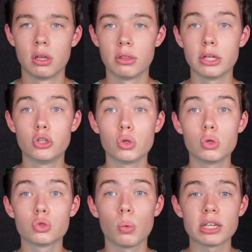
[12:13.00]
They do
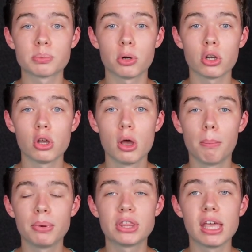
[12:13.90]
lose Westbrook,
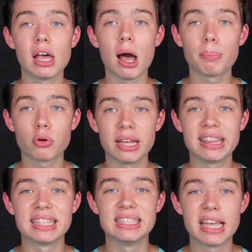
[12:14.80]
but they upgrade
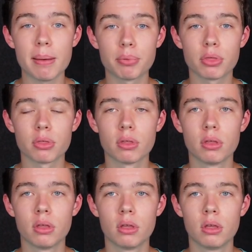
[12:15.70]
the depth.
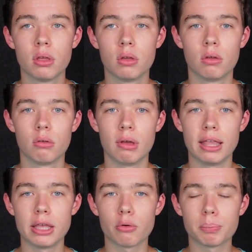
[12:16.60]

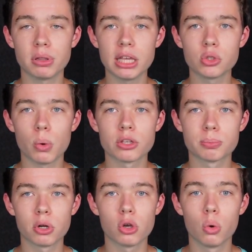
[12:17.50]
And they replace
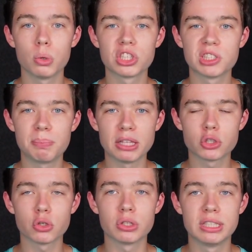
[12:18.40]
Westbrook with
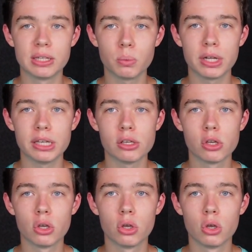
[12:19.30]
Spencer Dinwiddie,
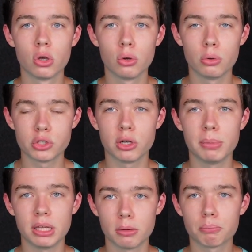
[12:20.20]
who's going to
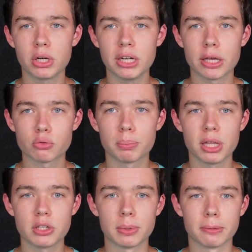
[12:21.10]
be a pretty nice
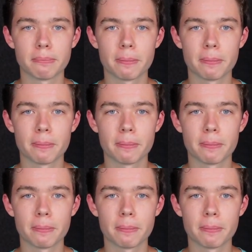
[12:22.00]
replacement.